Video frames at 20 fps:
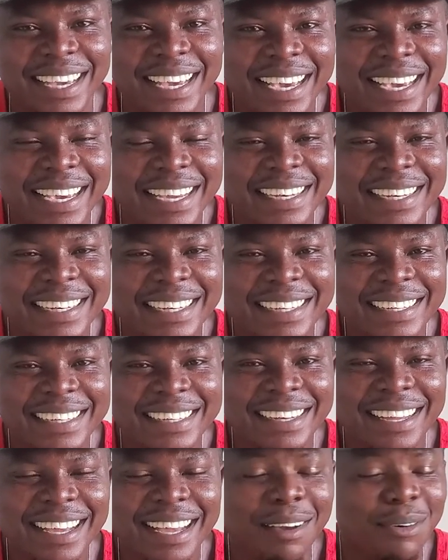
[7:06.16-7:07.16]
And
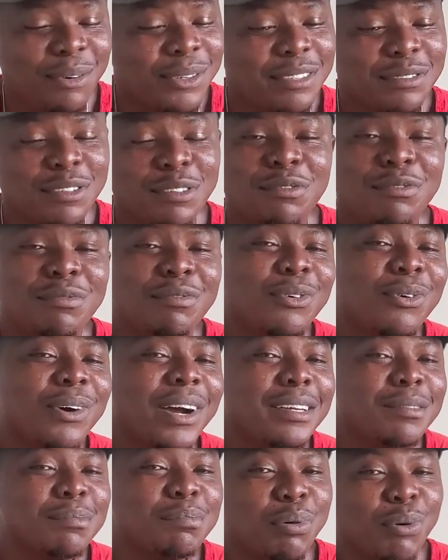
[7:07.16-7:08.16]
I was even
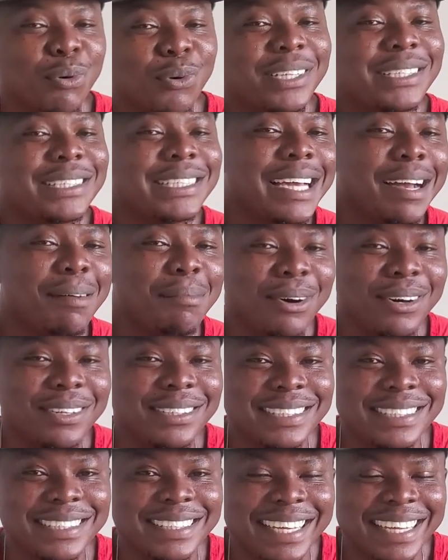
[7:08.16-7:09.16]
quite poetic about
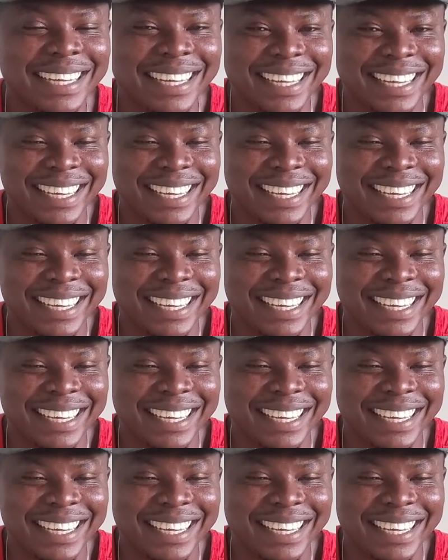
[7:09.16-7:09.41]
it.